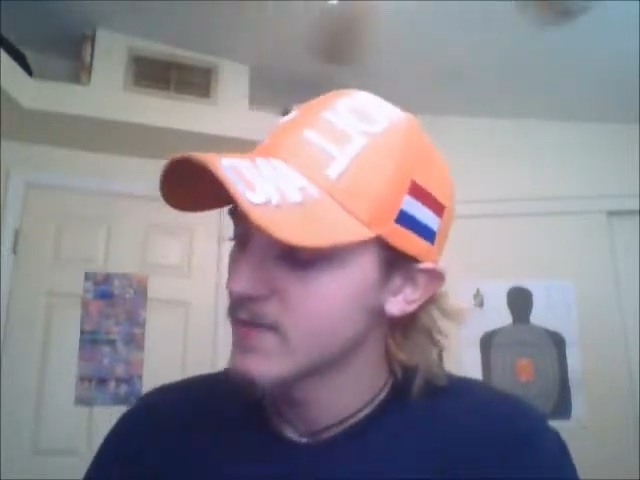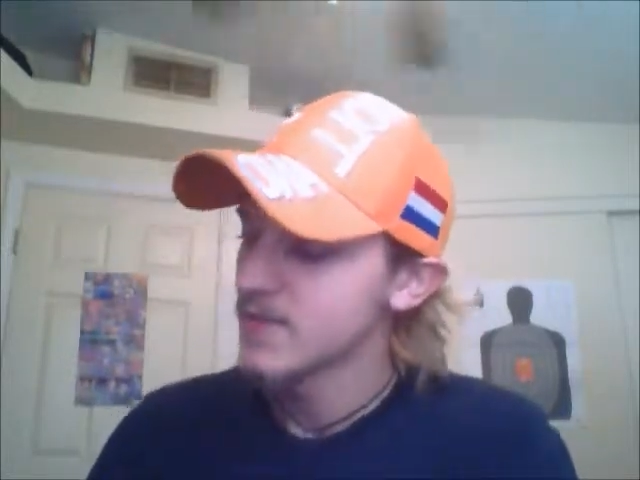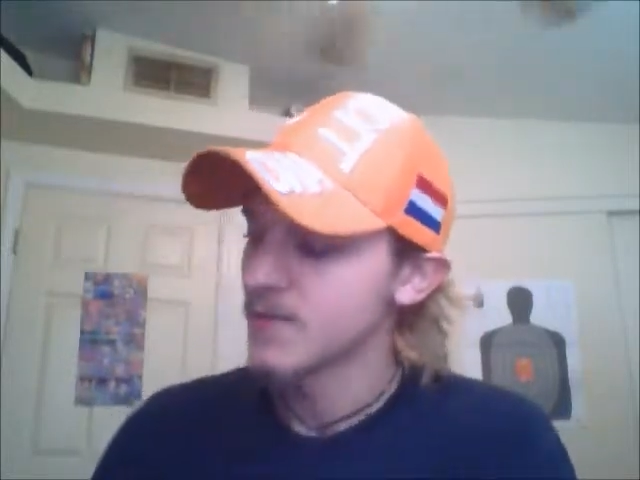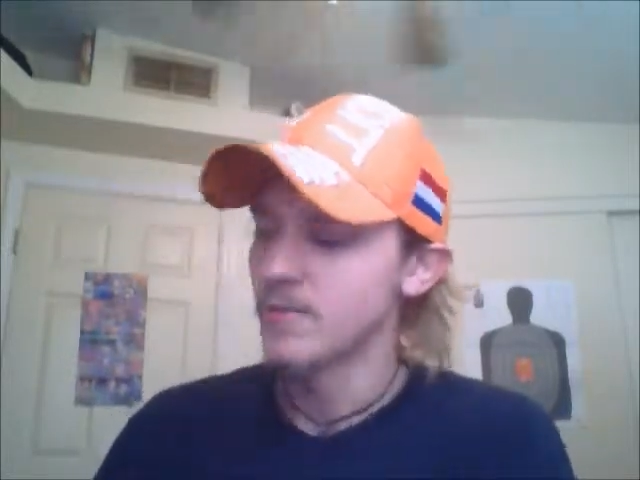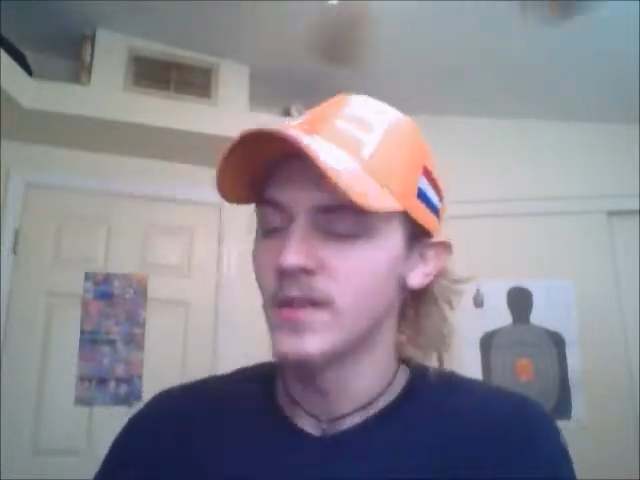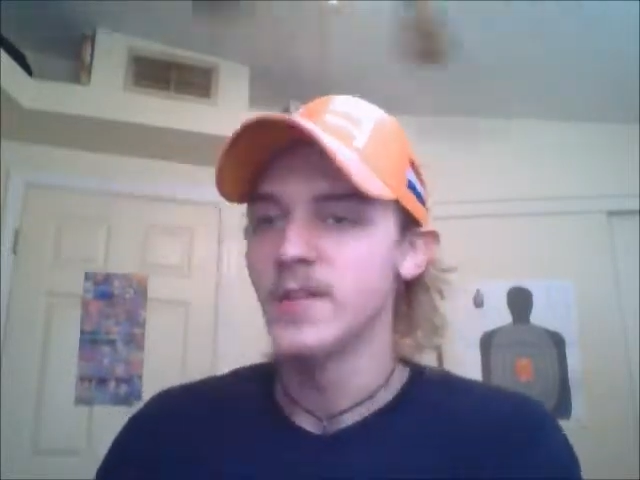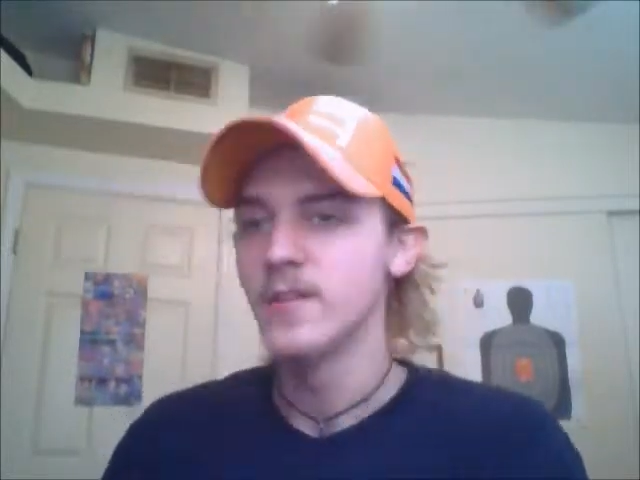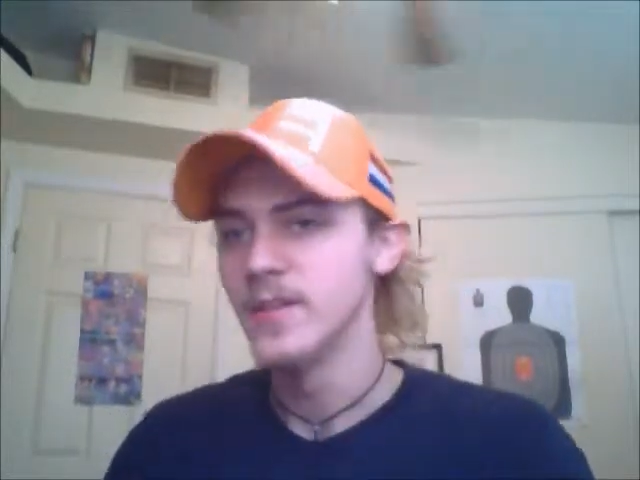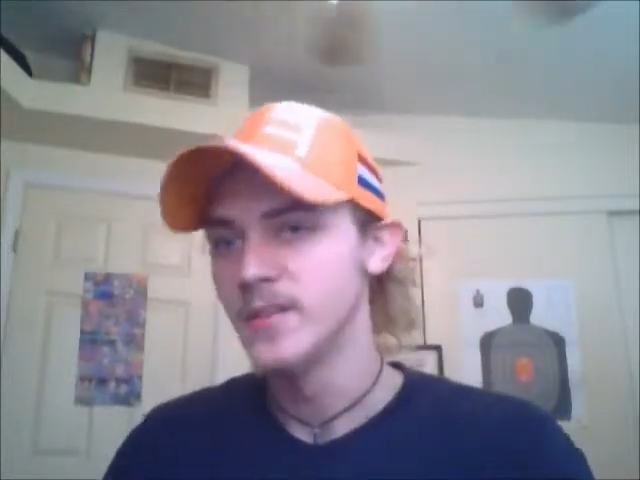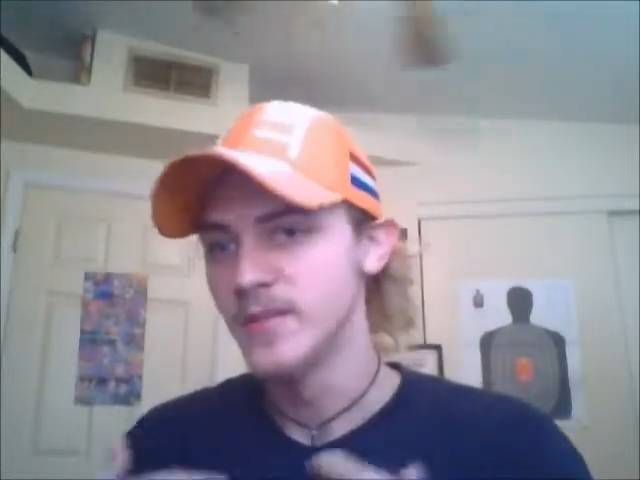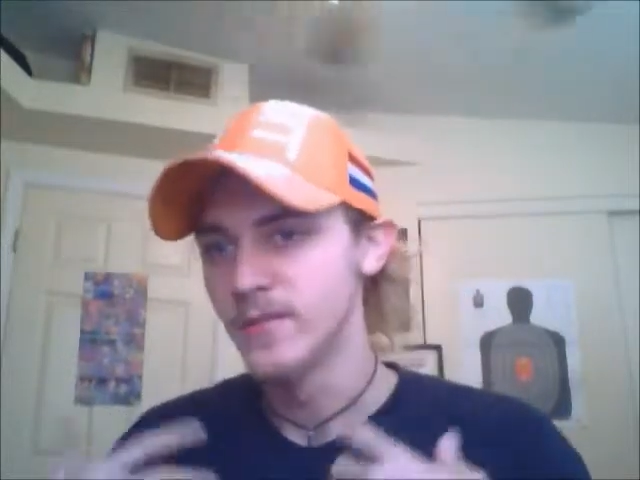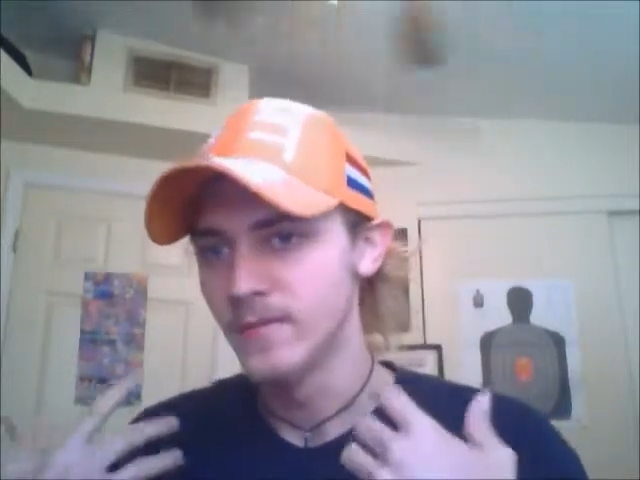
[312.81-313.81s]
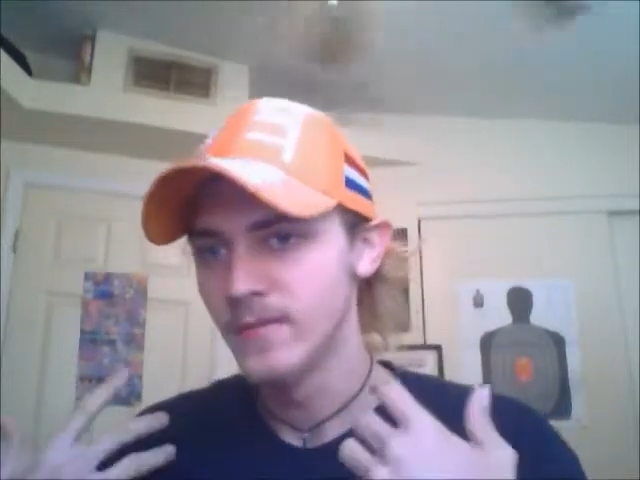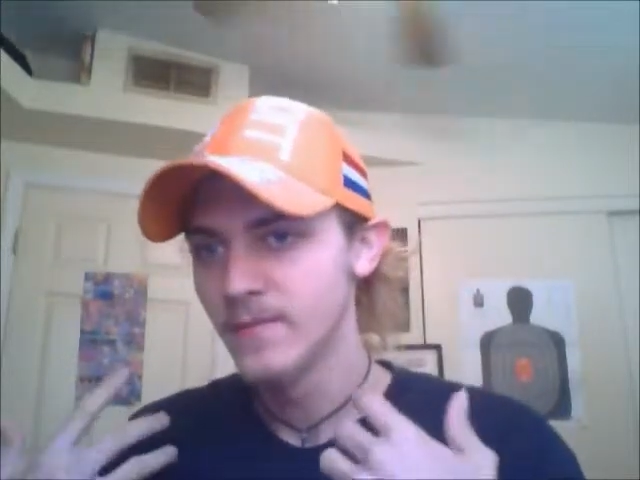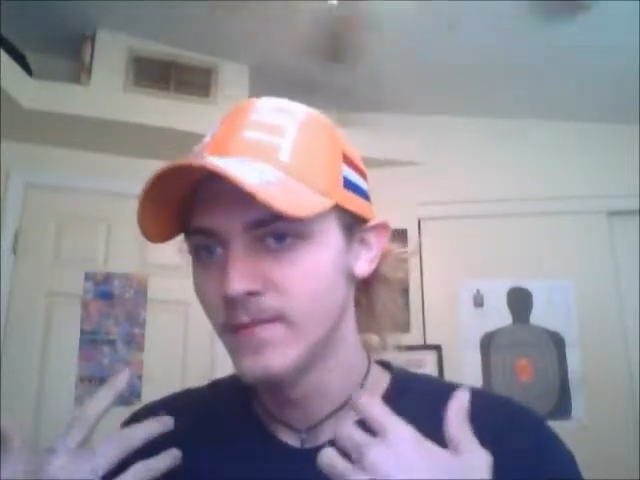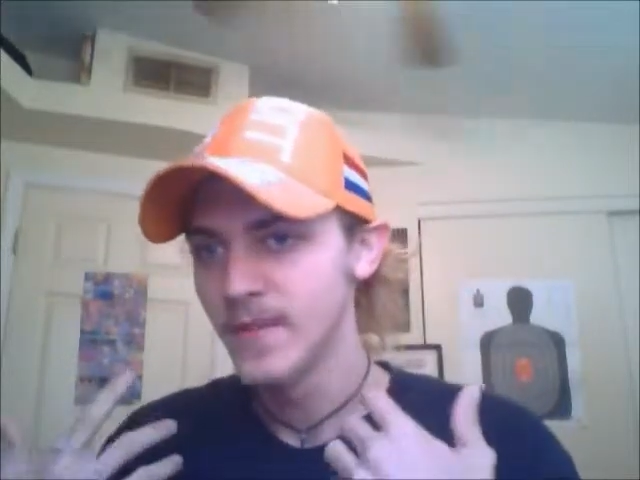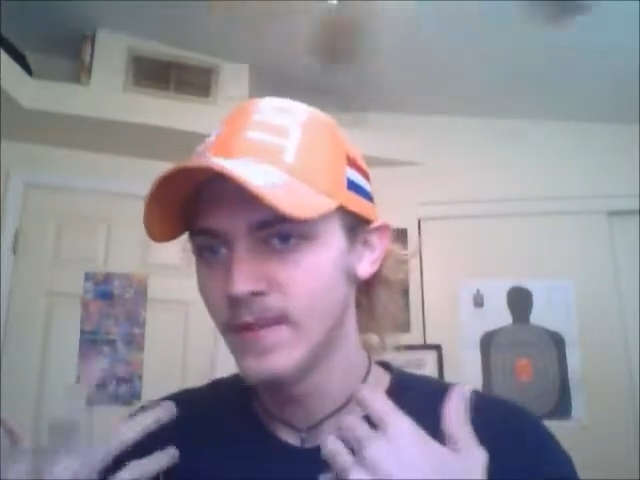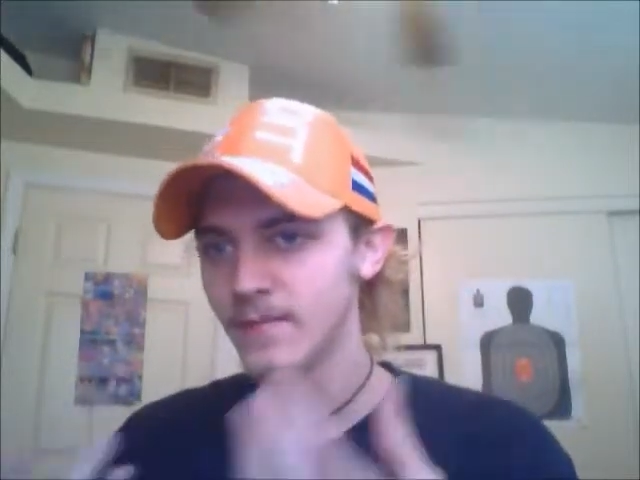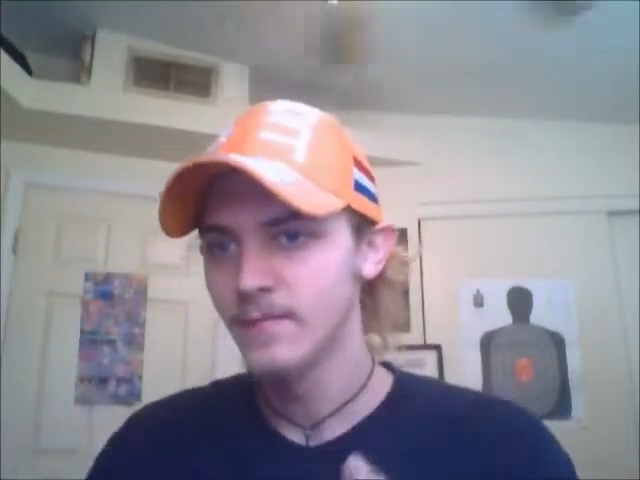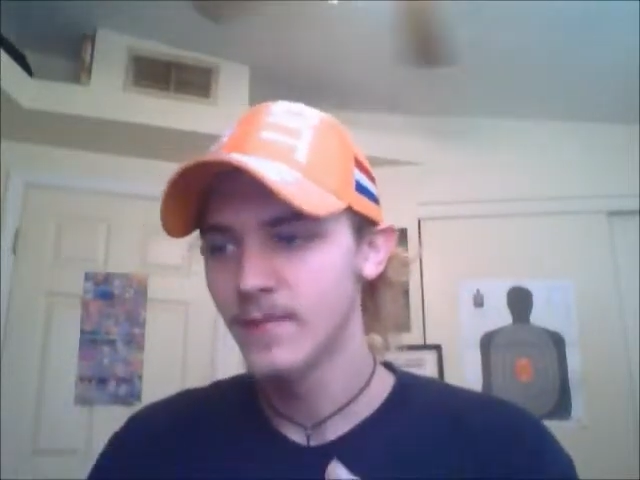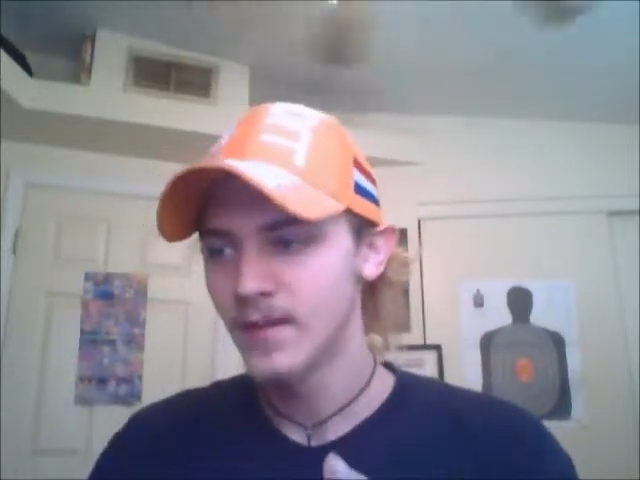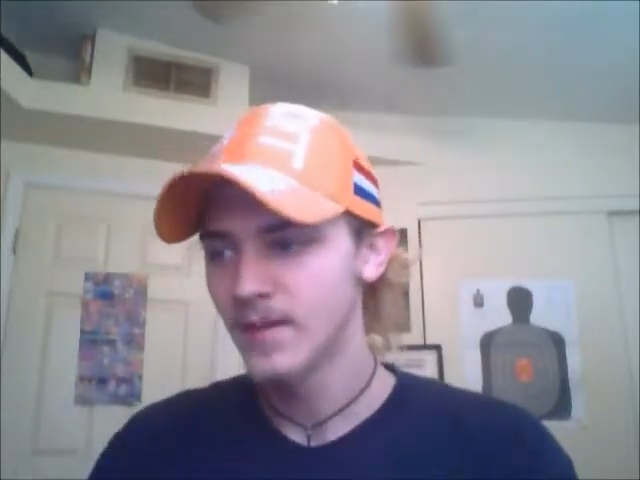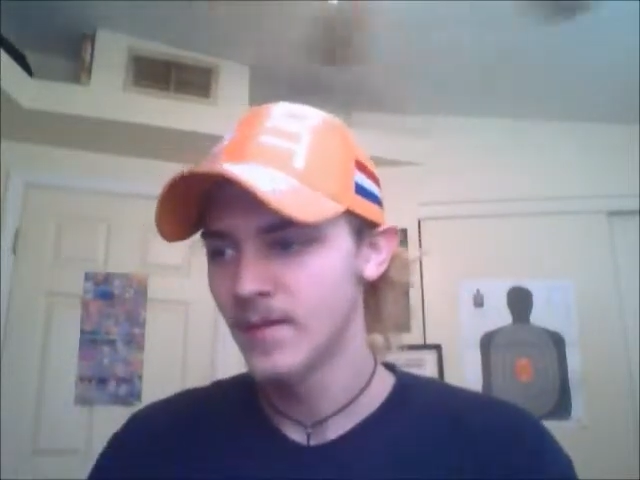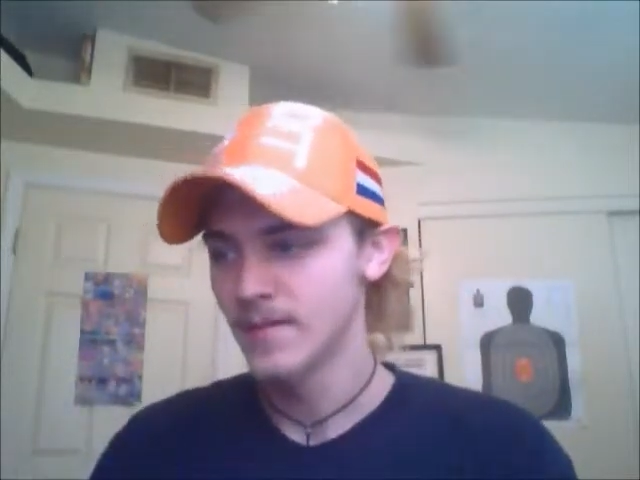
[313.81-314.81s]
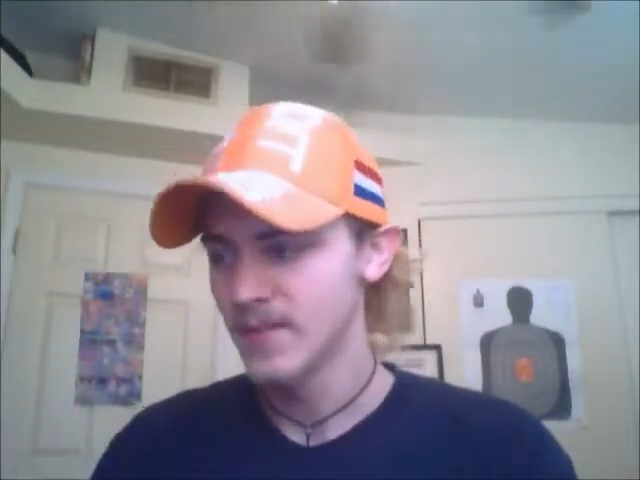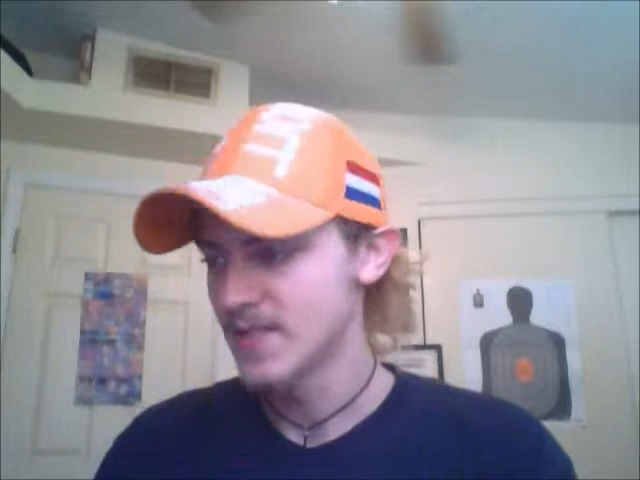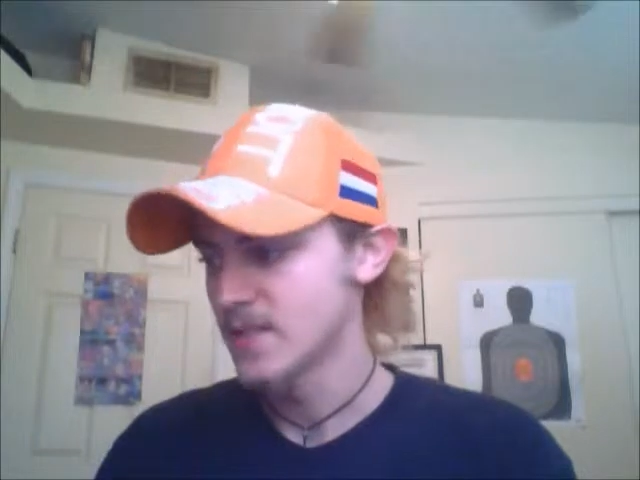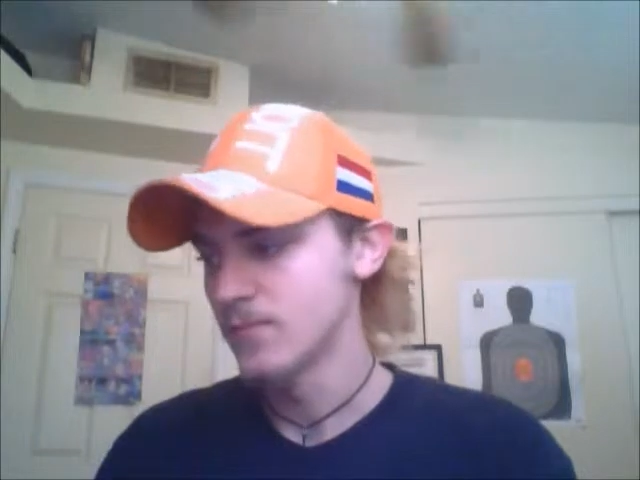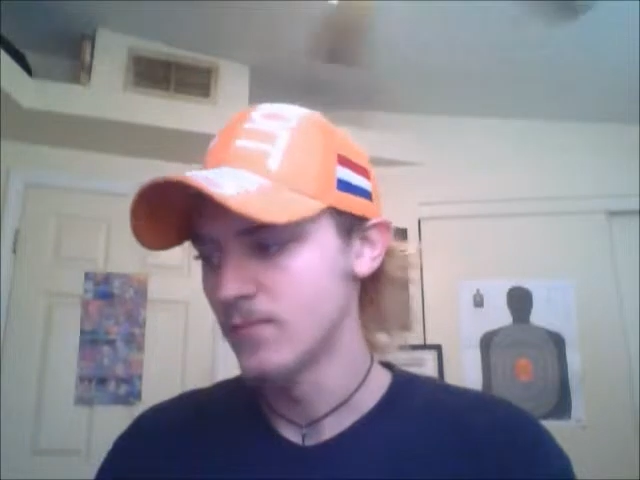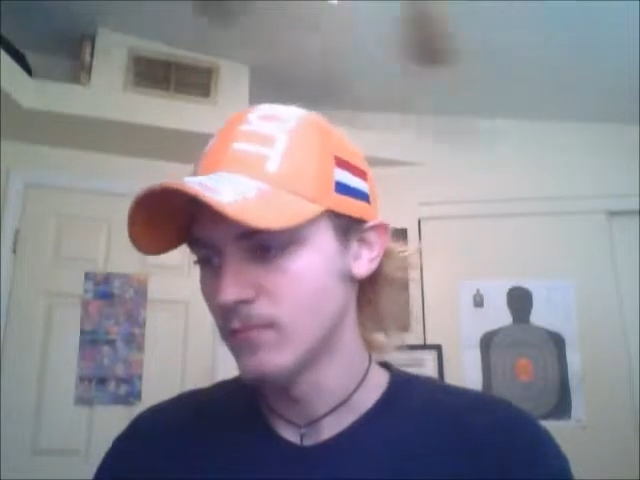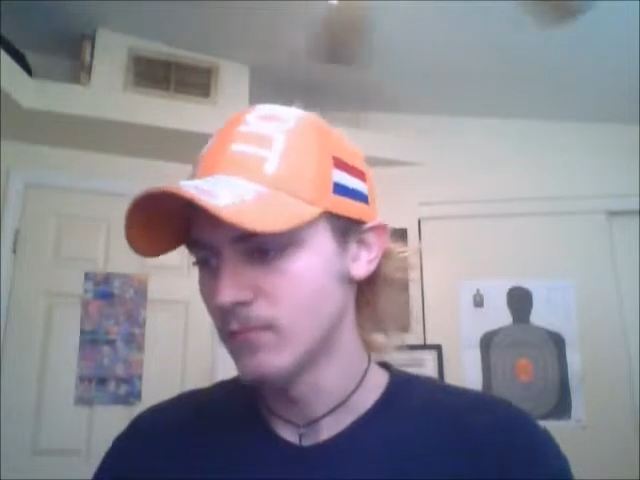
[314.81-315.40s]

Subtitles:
So what you can do, this is